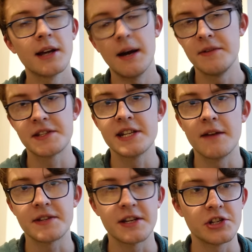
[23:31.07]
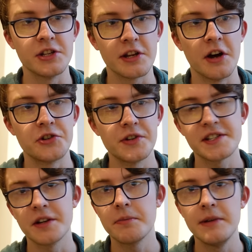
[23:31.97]
I'm visiting every station in the country,
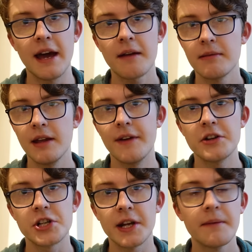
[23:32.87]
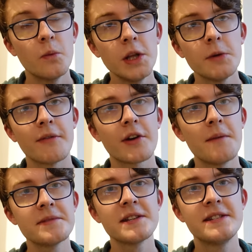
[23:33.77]
so yeah, eventually. Will you ever
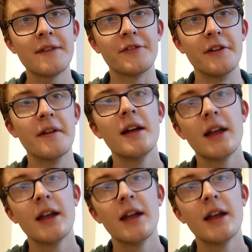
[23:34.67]
come to Devon?